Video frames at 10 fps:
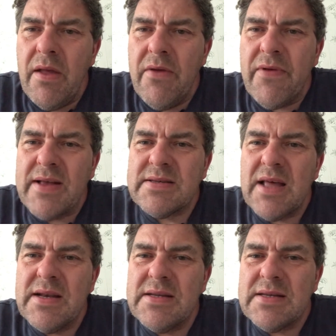effects of
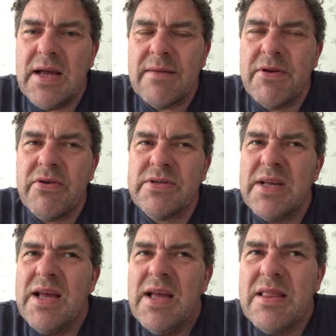that in a sec, because
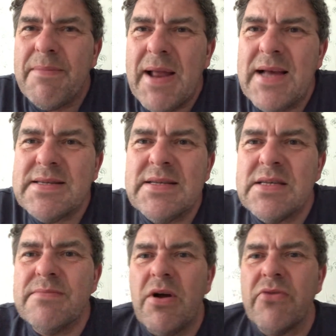the plastic
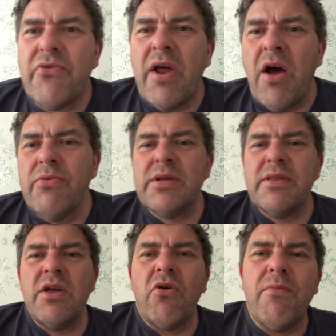doesn't biodegrade. I was at
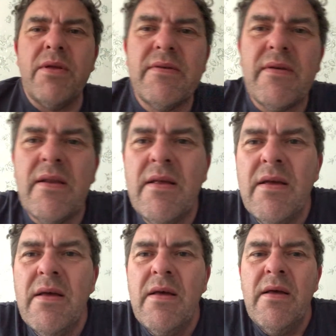the allotment
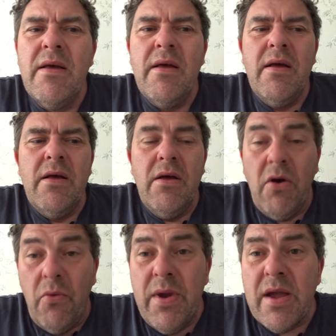
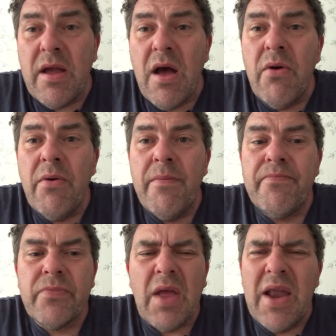a week ago,
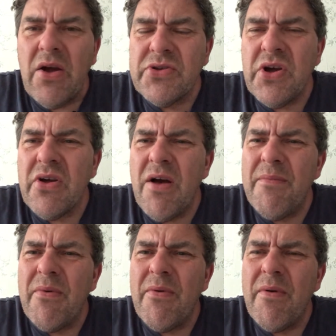and I dug up
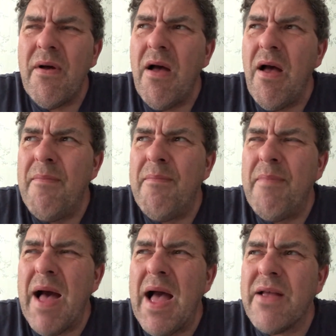a
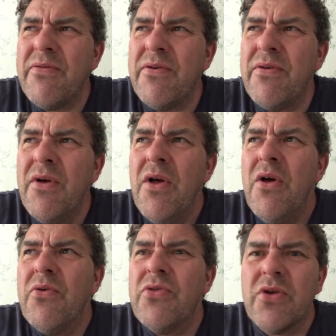bag full of the